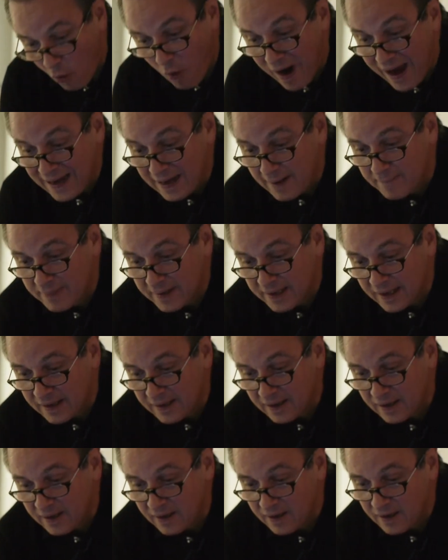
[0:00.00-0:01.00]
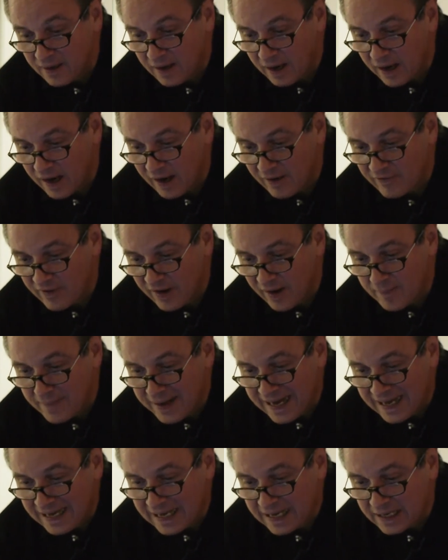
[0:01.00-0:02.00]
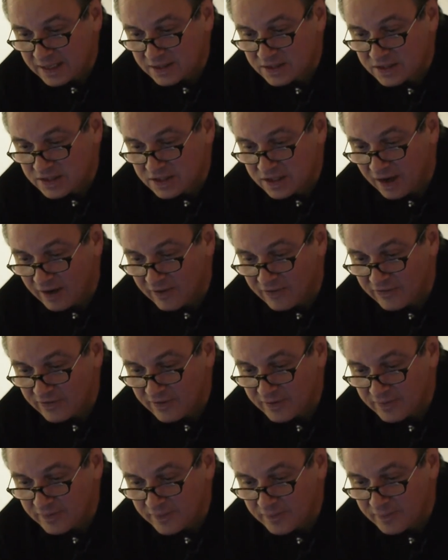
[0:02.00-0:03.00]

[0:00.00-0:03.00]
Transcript: quite a bit of immediate stuff.